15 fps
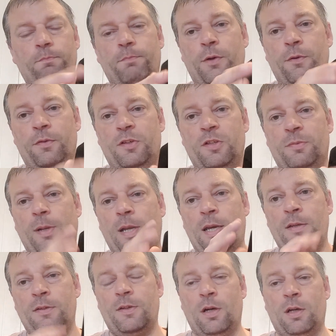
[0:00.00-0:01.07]
both
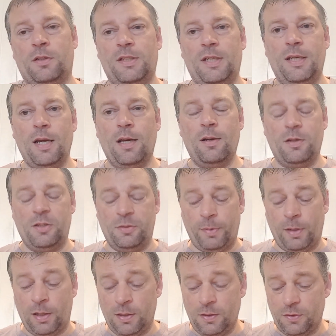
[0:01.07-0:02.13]
displays are TN
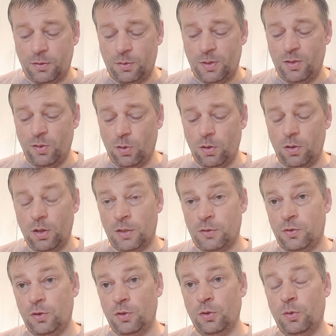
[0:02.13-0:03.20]
displays, so they're not
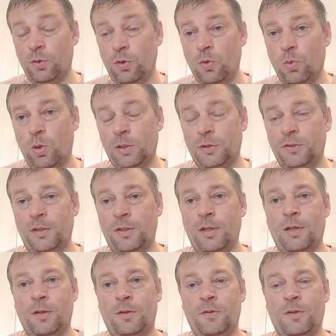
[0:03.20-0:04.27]
as good quality
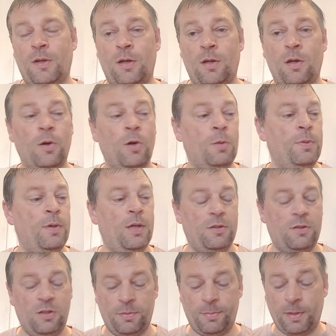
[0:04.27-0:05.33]
as uh, an
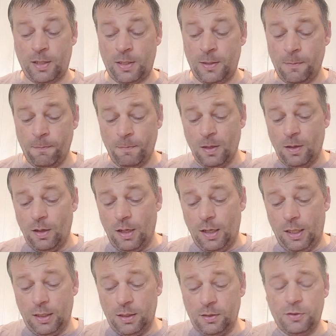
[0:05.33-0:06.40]
IPS display.
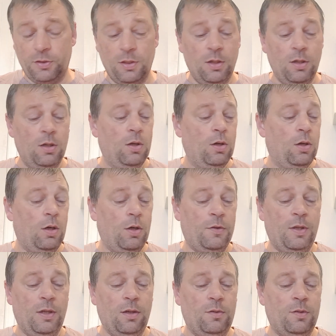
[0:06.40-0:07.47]
And I
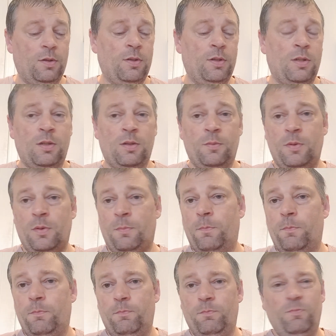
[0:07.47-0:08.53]
think that the, the,
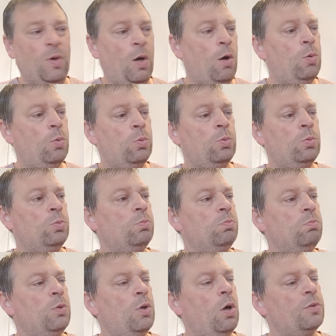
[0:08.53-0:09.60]
the whole
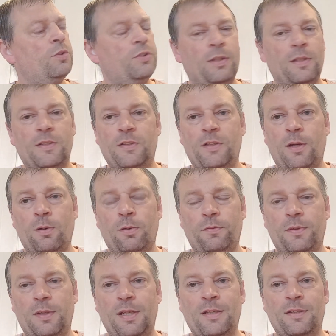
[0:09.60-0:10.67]
console
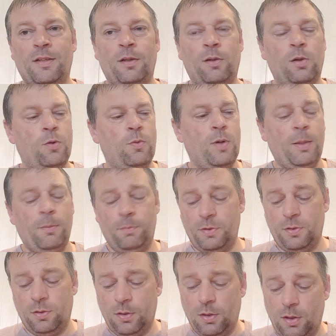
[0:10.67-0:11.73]
itself is a little
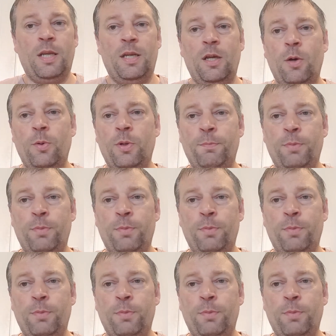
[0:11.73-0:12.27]
cramped and it only